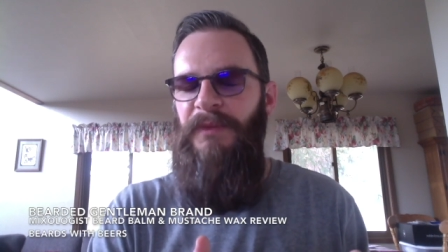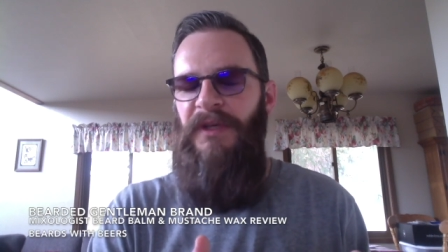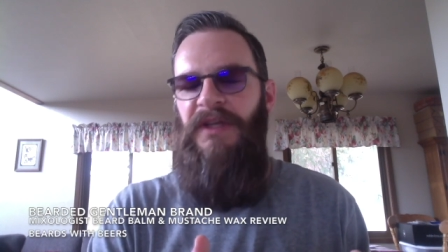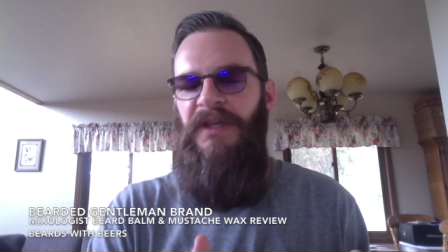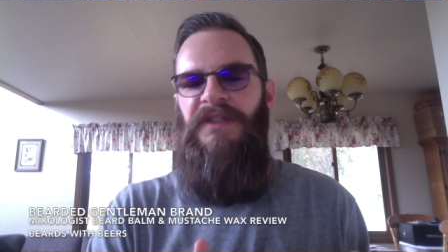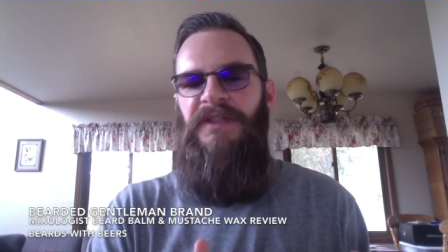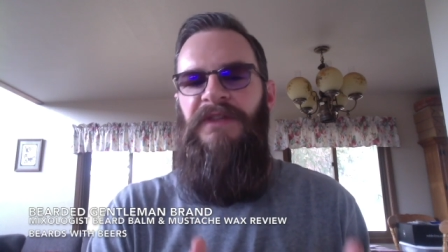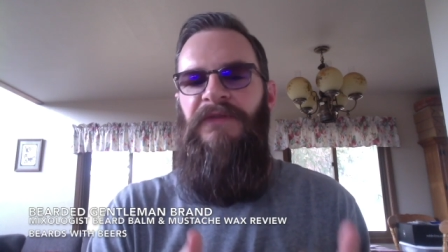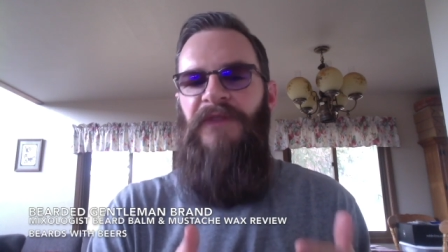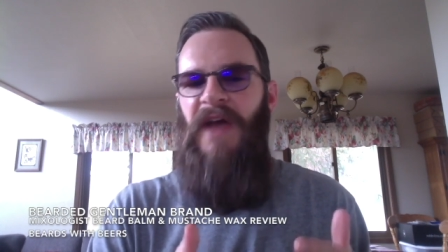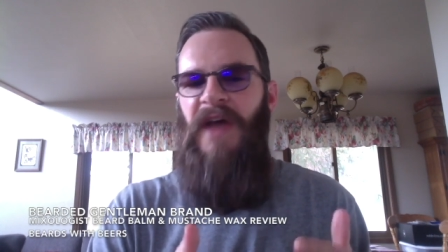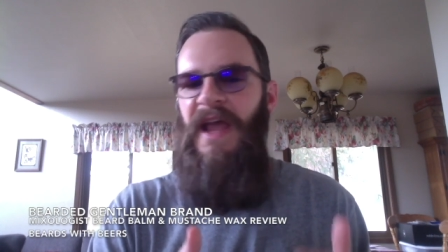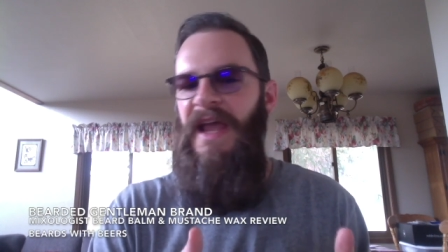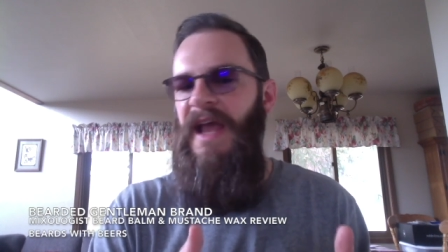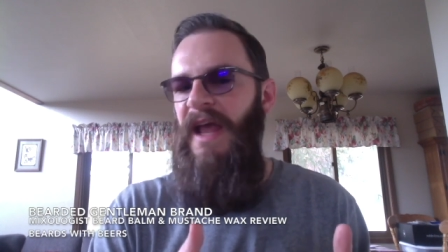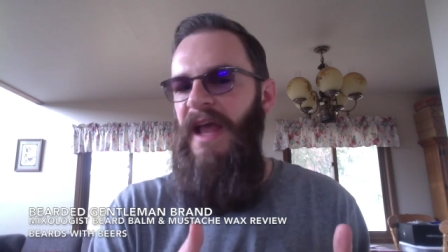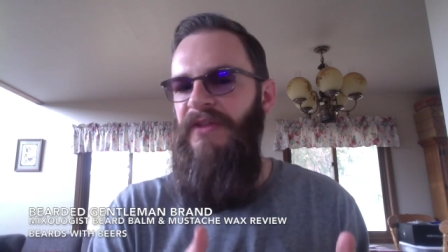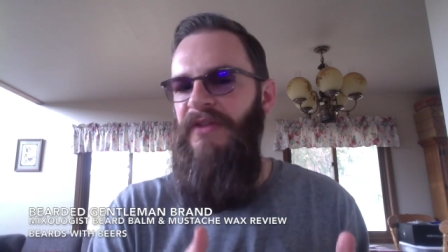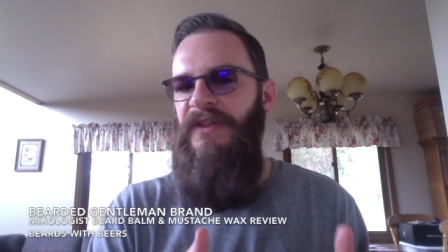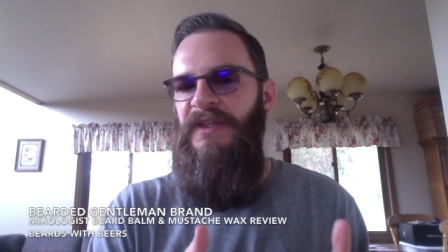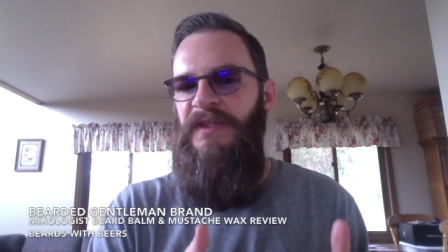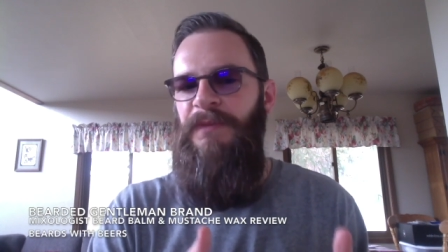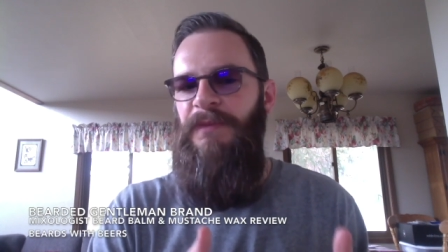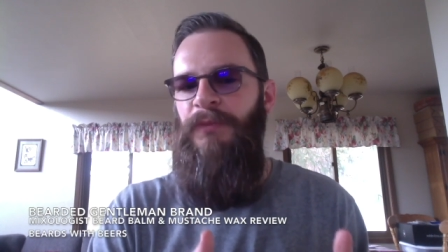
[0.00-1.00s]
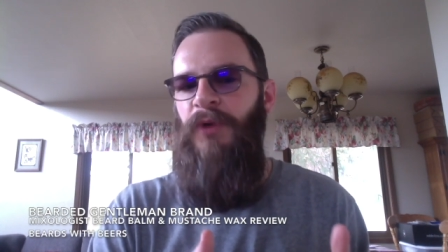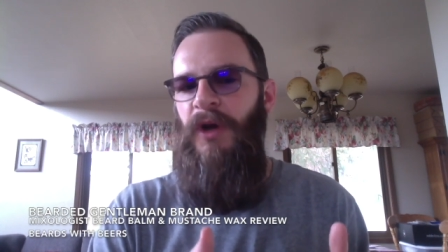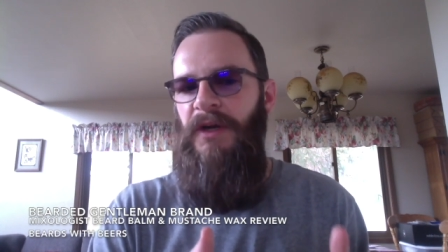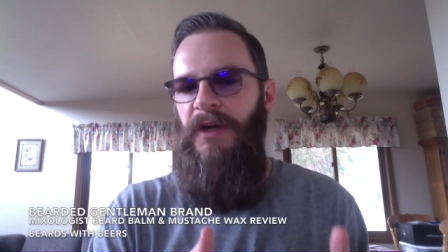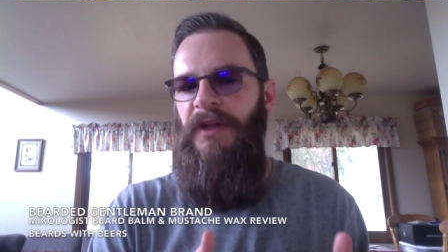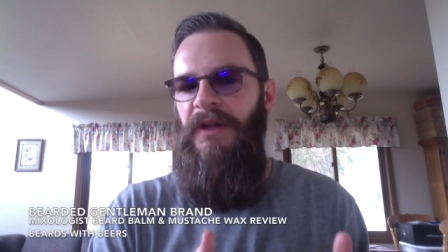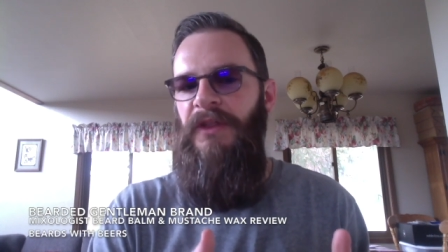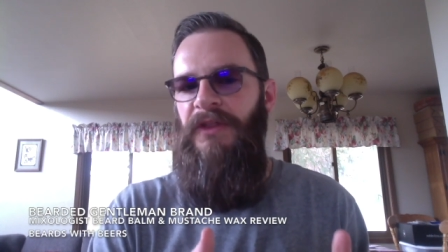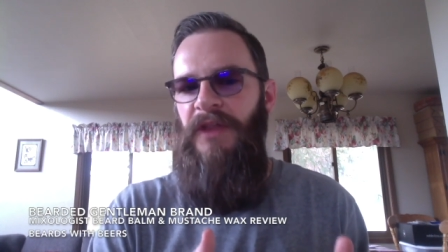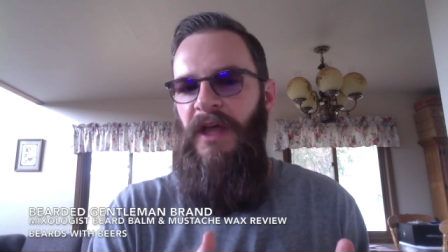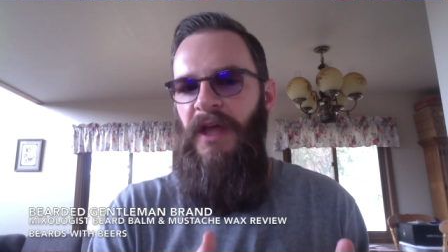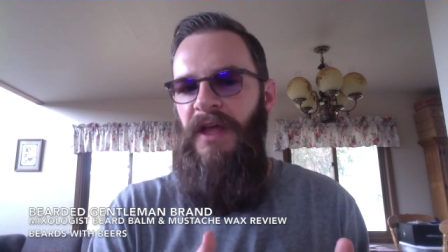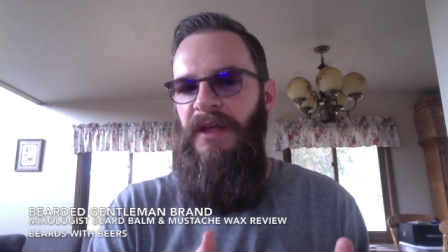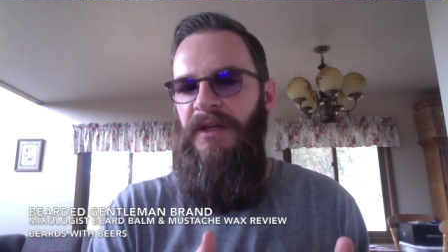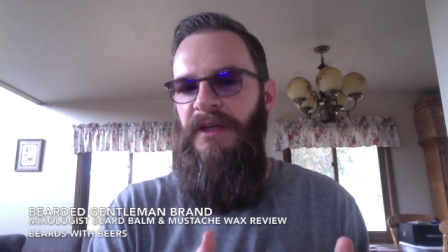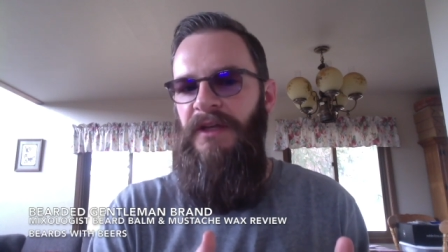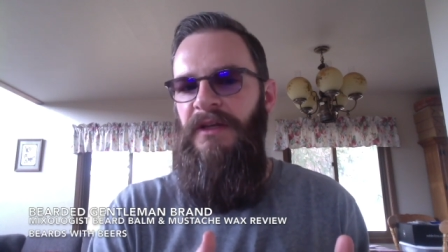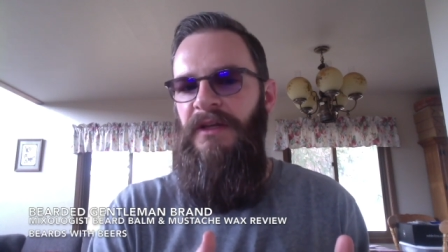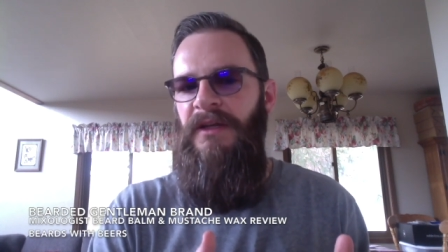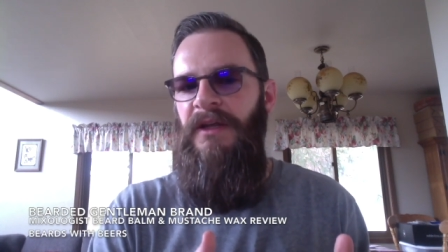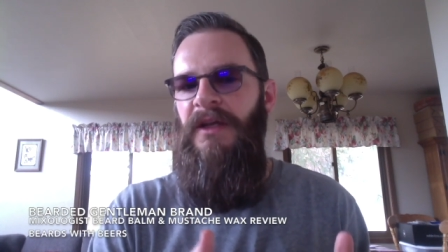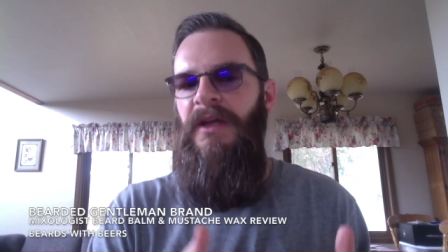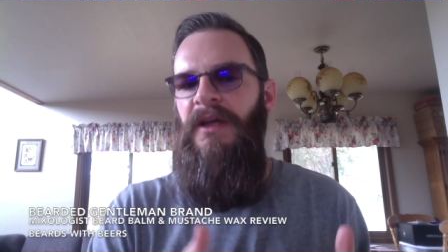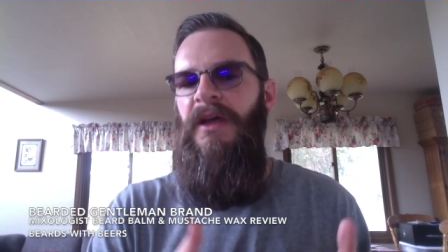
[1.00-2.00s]
because if I had this product
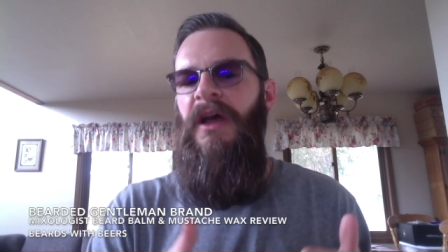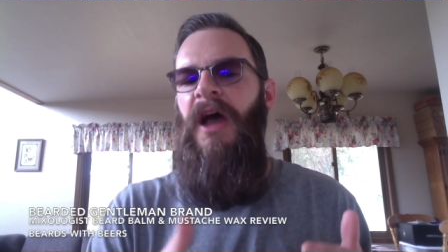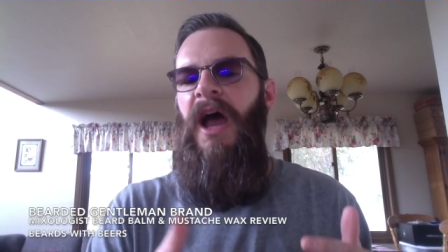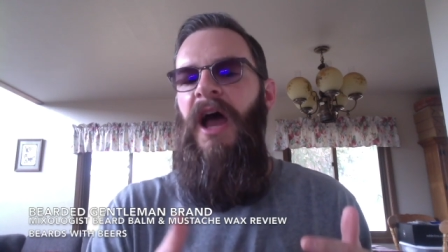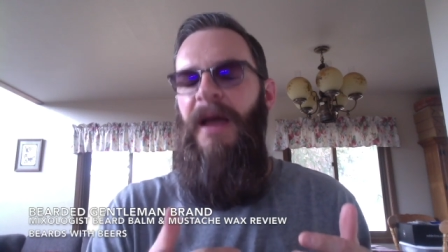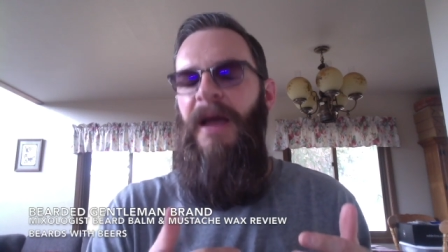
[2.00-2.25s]
then,